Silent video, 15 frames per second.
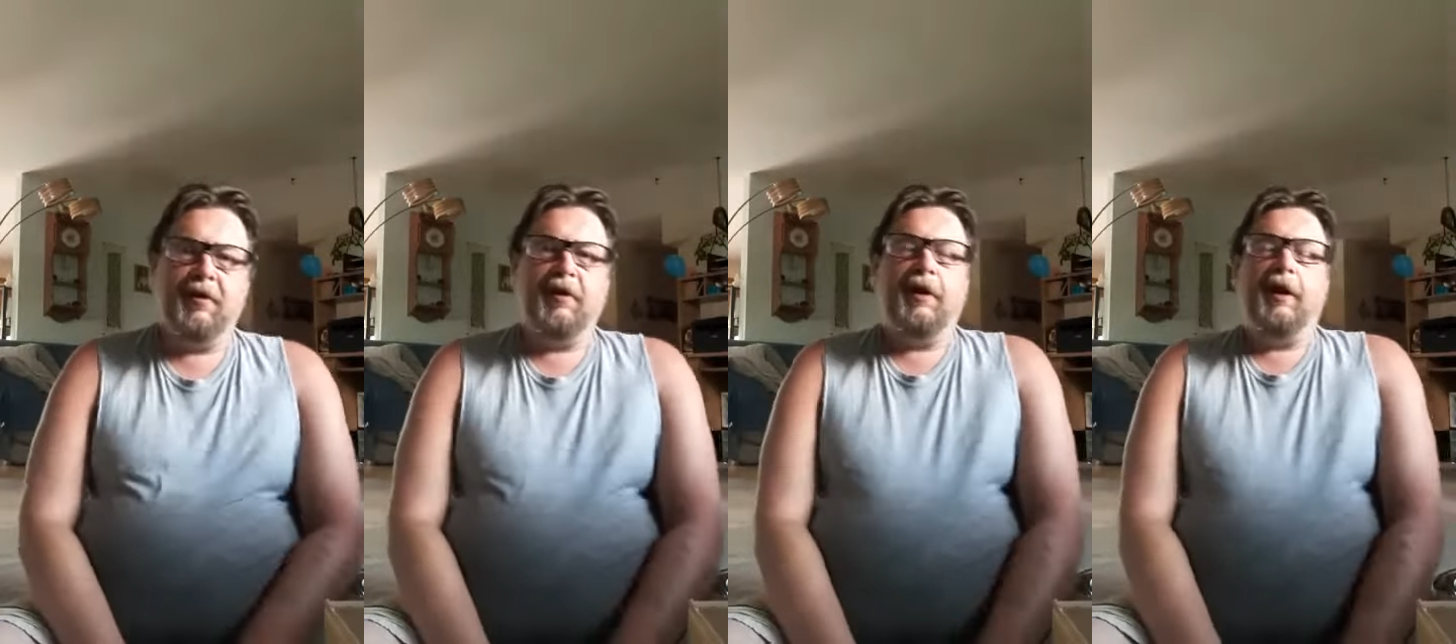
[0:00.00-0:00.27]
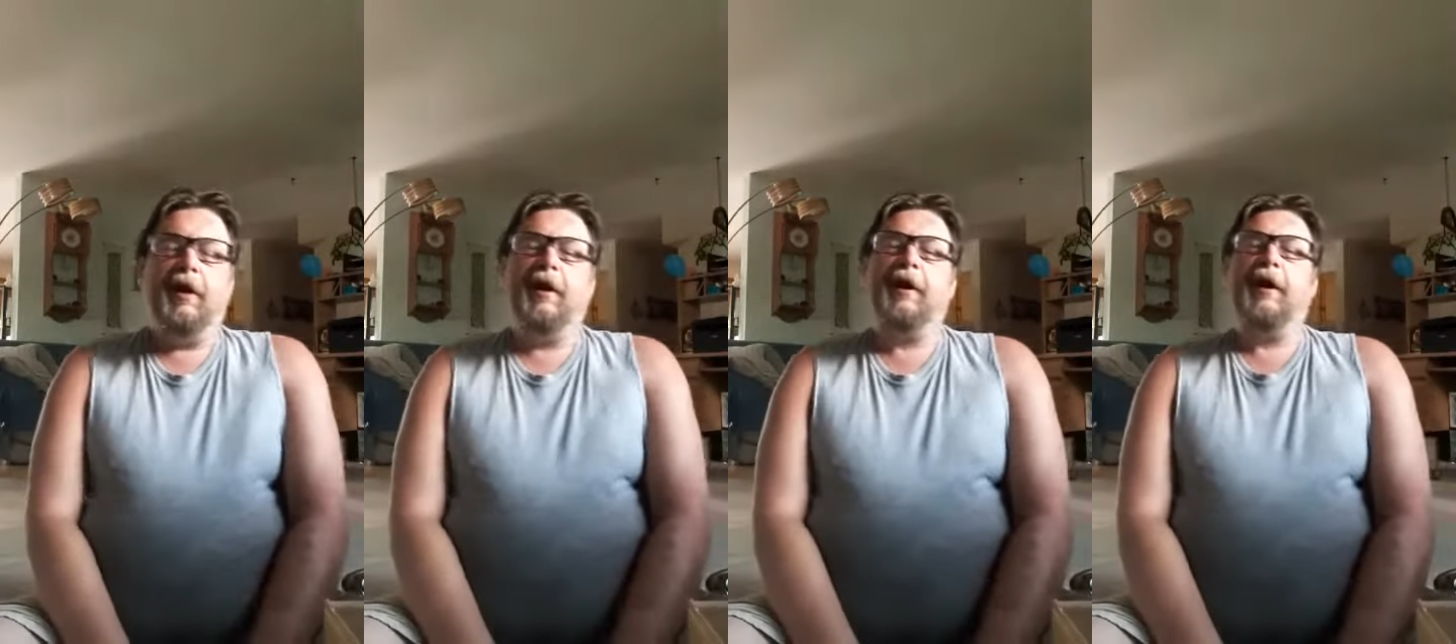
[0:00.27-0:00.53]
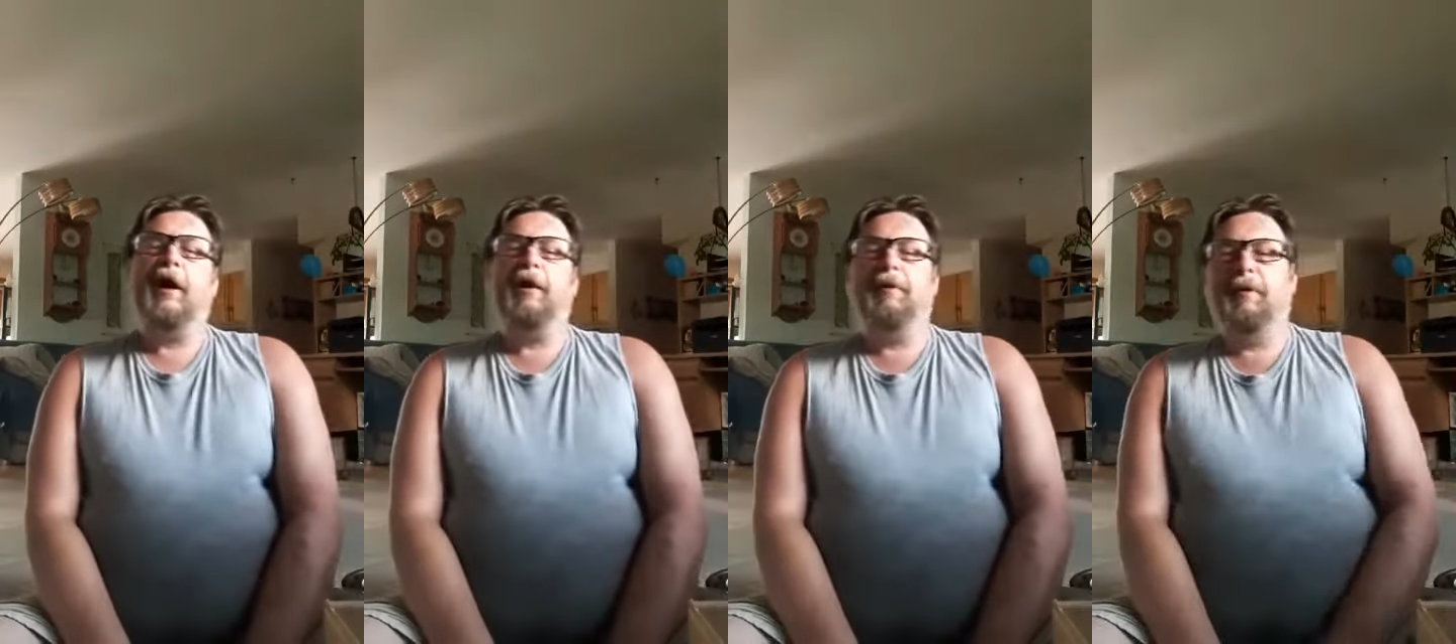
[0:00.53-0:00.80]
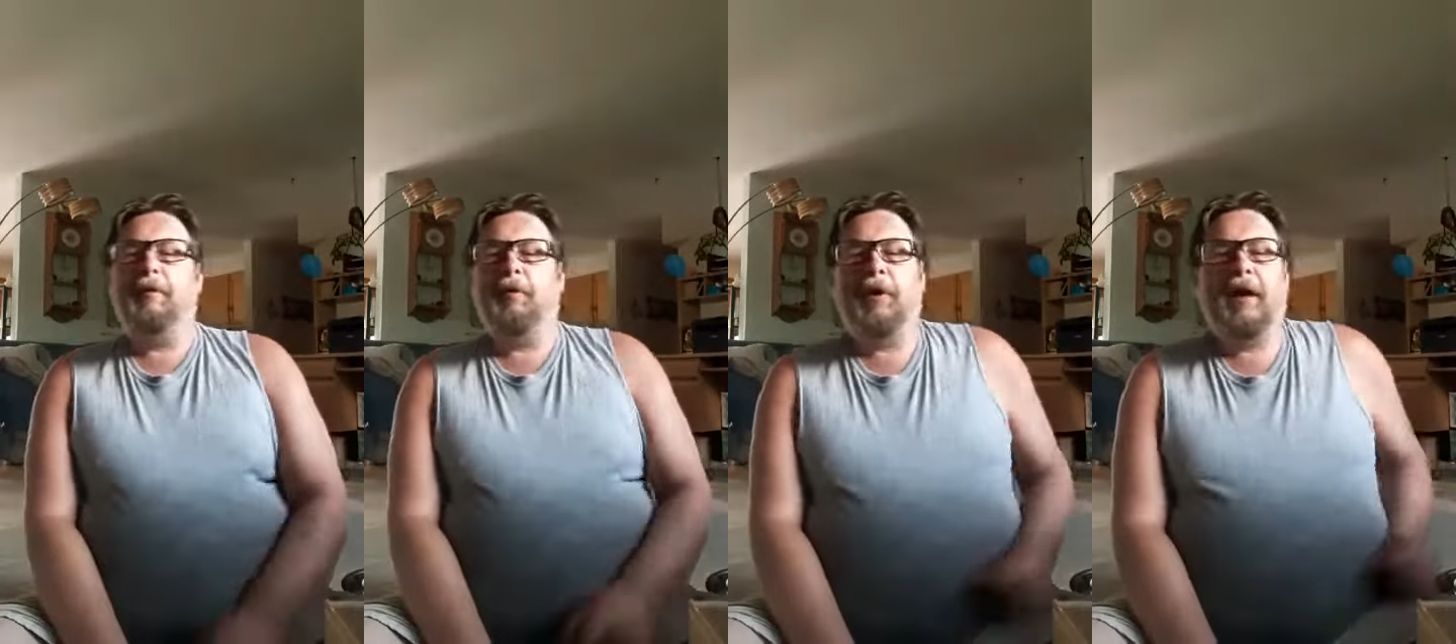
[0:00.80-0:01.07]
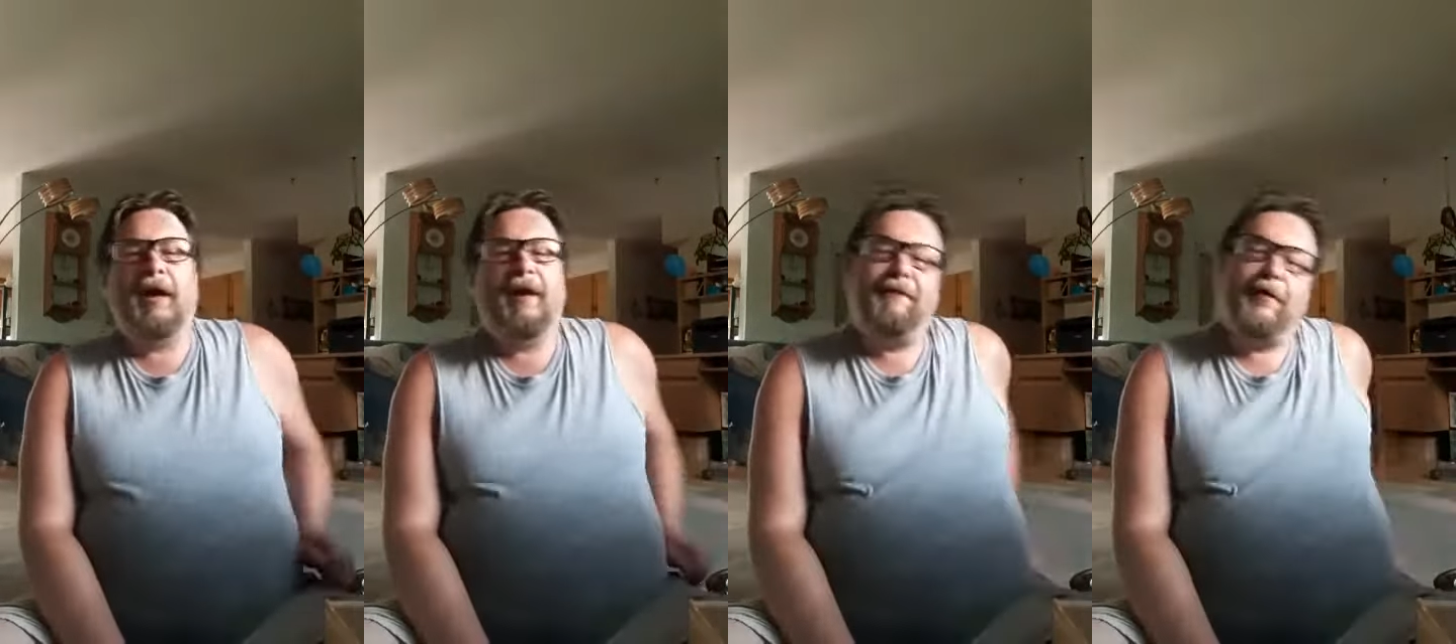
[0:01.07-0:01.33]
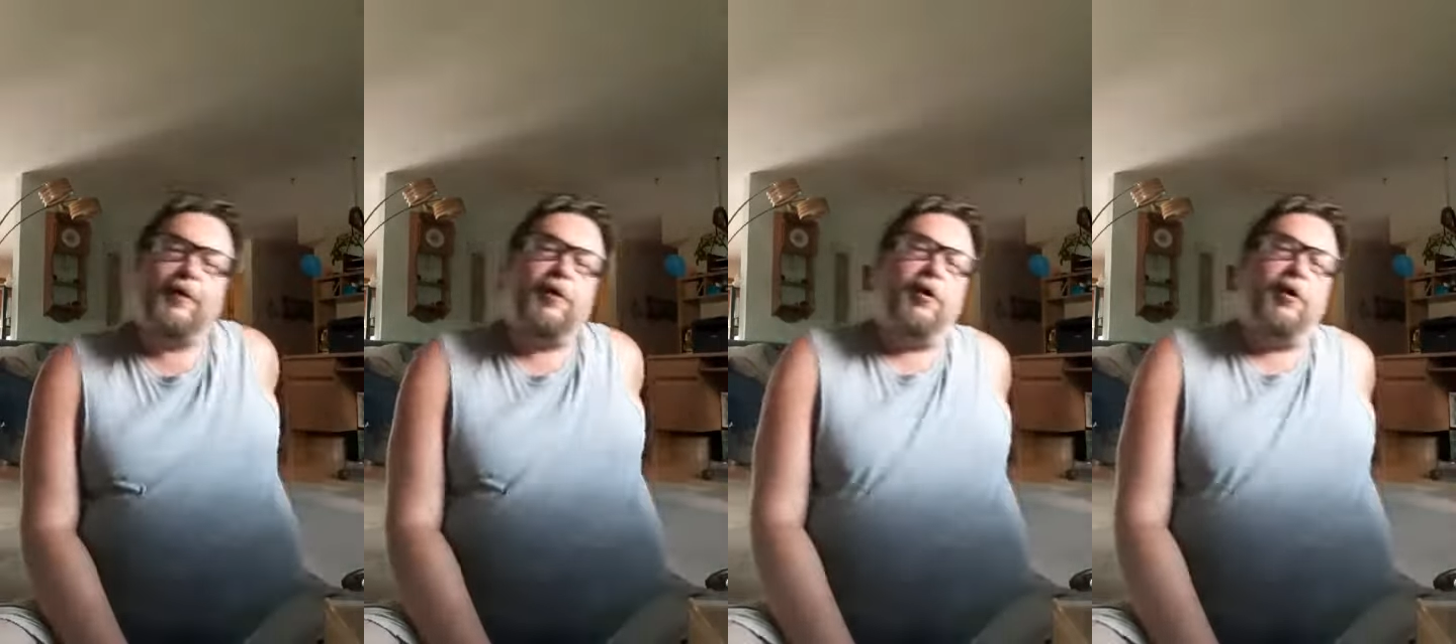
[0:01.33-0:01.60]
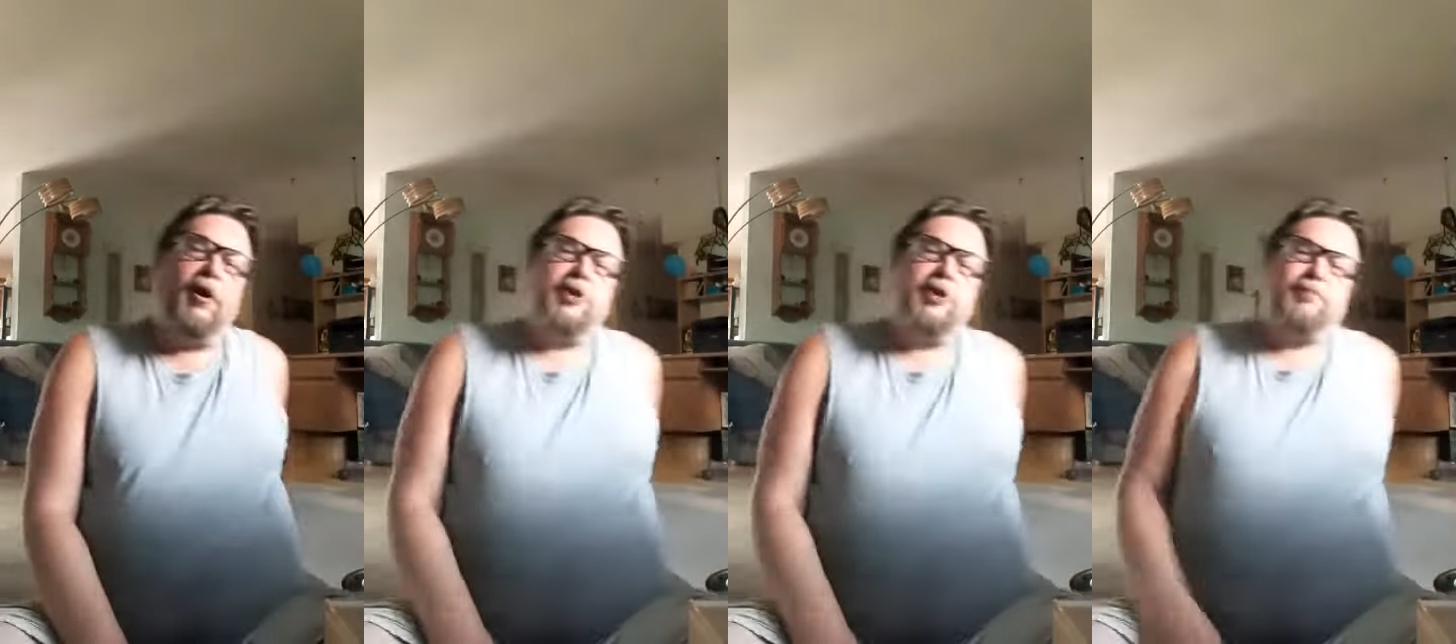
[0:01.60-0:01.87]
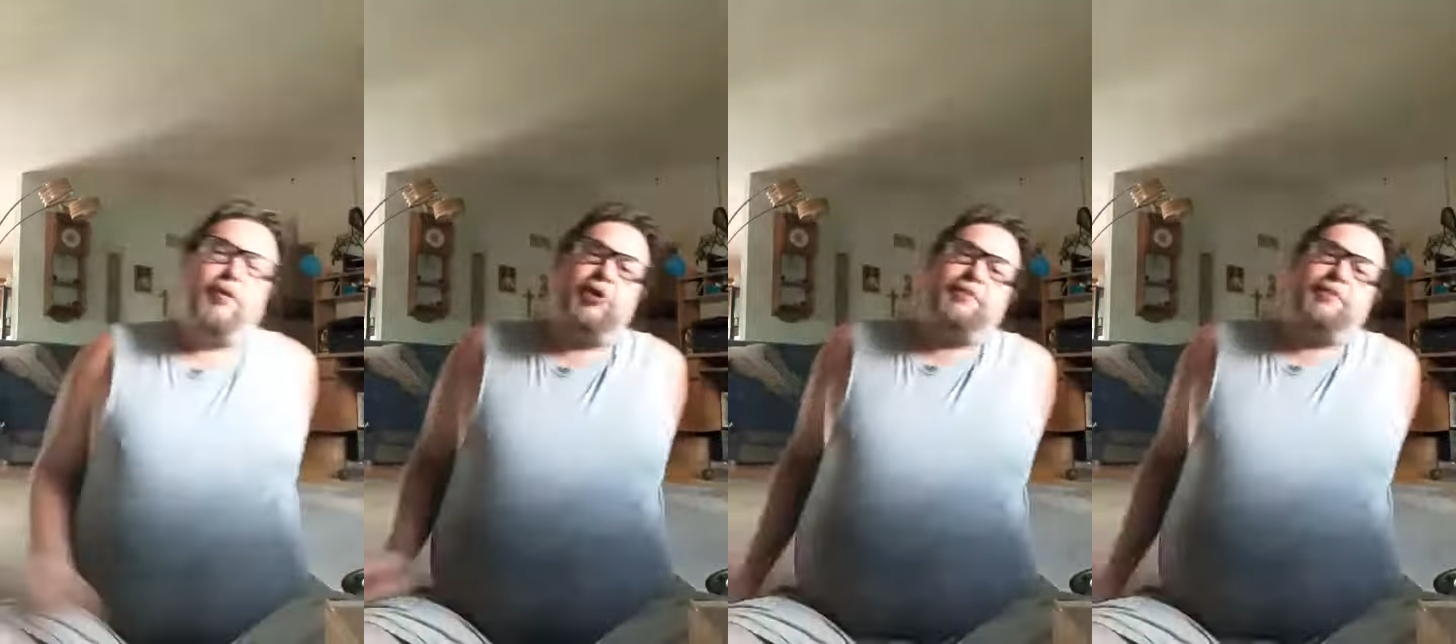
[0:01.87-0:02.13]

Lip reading: and I got it about half the cost, plus buy